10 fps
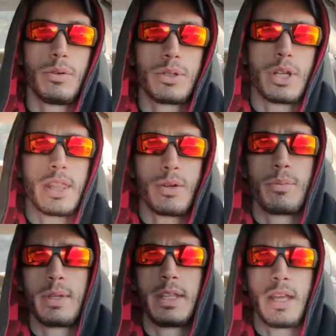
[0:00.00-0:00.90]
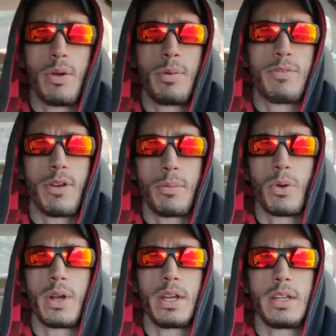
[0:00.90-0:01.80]
which I think would be the date, would be
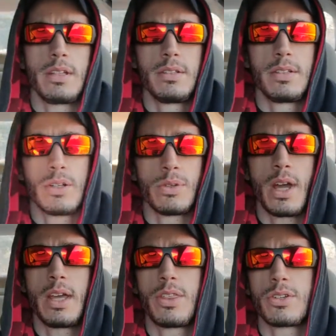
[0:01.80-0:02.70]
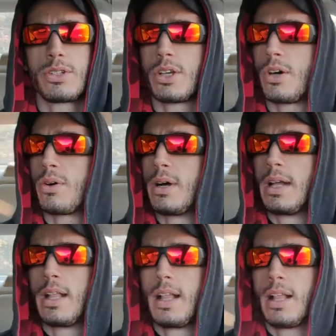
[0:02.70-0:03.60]
February, 9th or so,
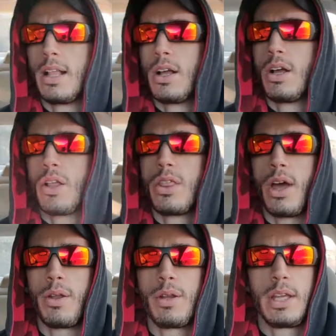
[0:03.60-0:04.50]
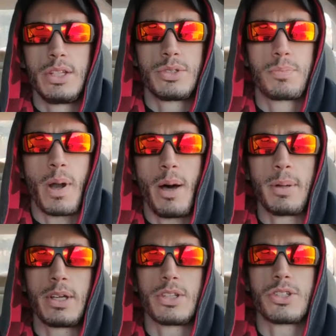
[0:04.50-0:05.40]
then he's
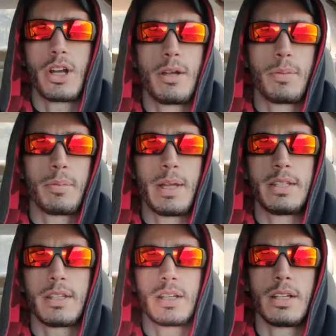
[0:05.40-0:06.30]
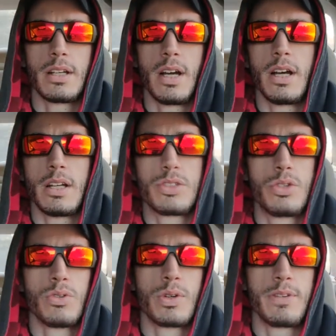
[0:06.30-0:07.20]
probably gonna start implementing 2
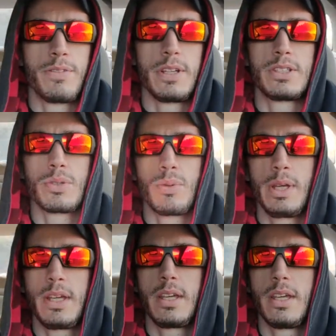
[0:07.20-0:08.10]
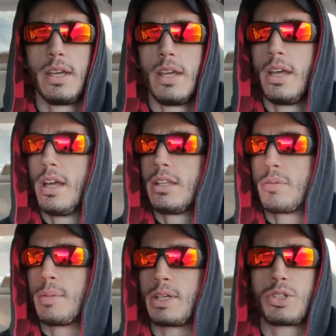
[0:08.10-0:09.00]
refeeds a week
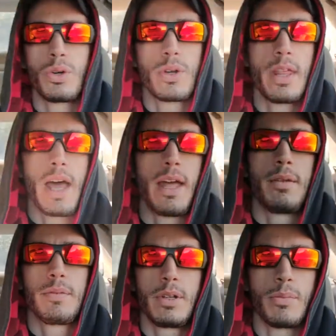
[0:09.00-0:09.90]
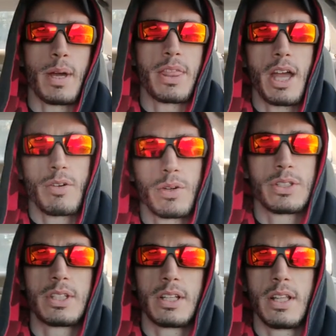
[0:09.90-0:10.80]
to make sure that my thyroid
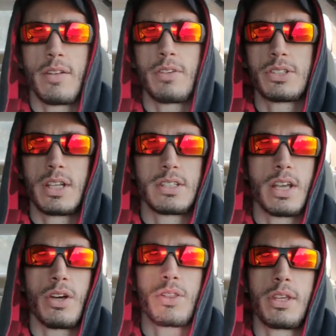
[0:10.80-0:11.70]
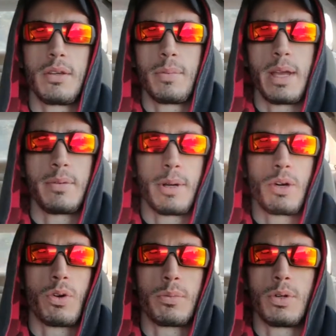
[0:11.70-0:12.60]
level stays healthy, my
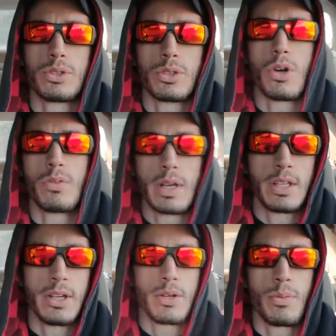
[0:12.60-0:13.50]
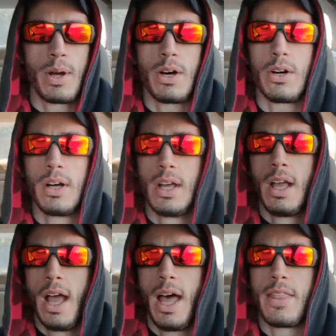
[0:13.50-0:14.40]
hormones are all regulated well,
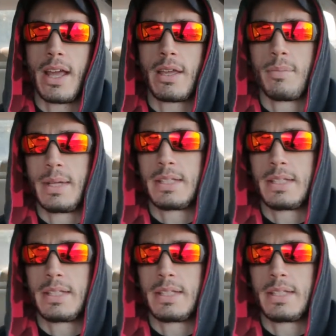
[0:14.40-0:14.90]
and then I can